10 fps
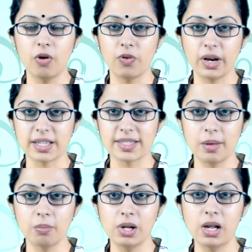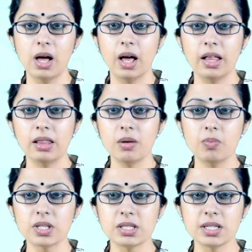For example, in
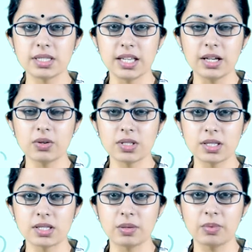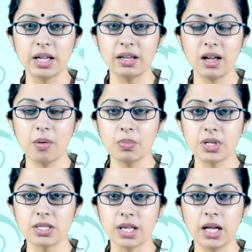the business ecosystem
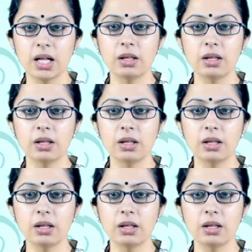encompassing